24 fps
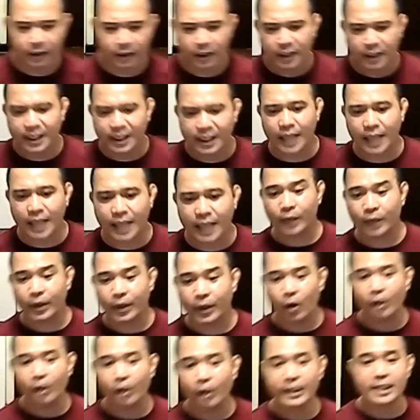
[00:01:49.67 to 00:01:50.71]
that's what we
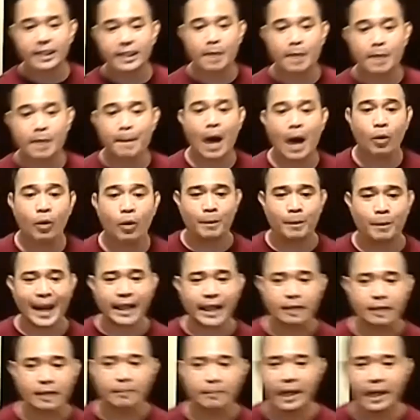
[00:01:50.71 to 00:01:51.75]
call this a power of
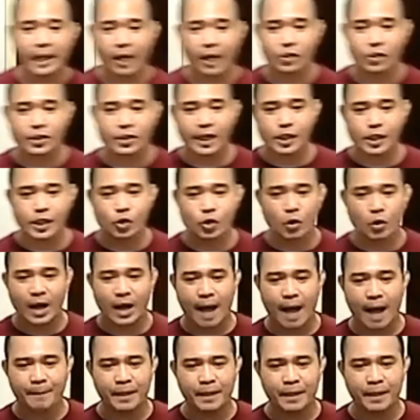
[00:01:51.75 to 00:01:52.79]
8, because there is no
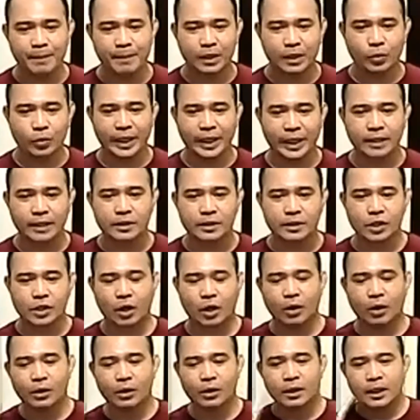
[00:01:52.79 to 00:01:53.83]
gap in between.
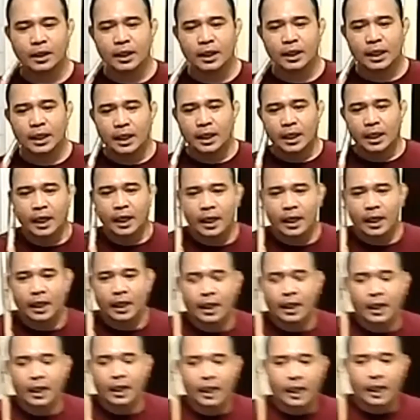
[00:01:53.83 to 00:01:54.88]
So
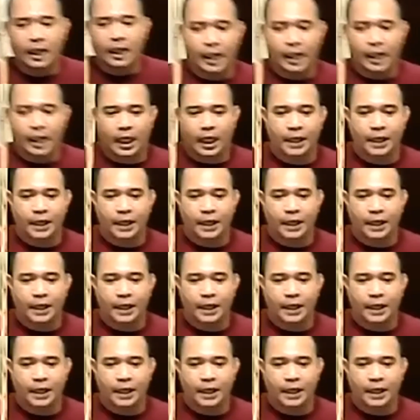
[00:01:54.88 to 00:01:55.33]
if